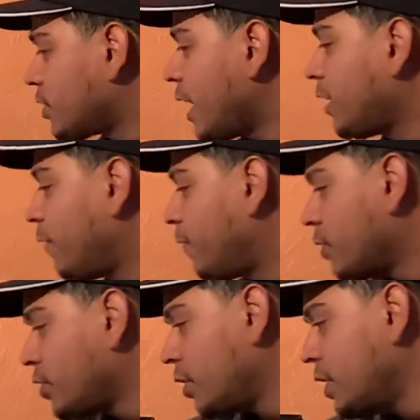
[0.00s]
like your
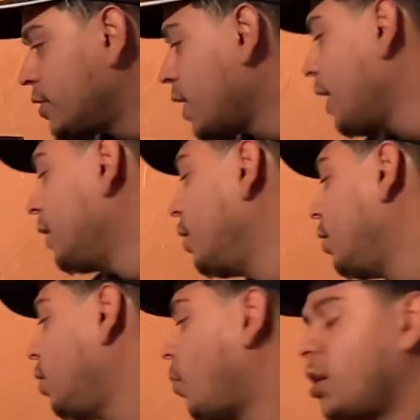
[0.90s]
filter inside,
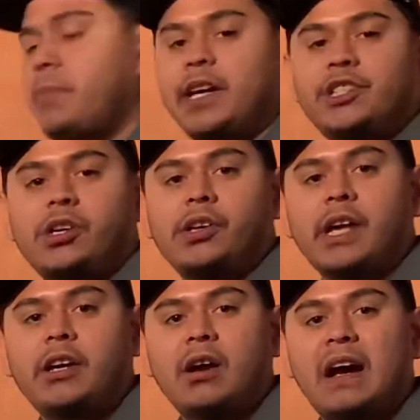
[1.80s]
you want to make sure
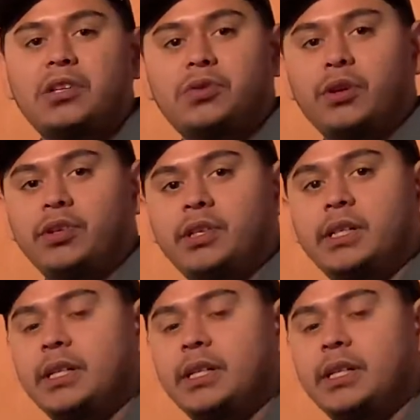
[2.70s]
that your outdoor unit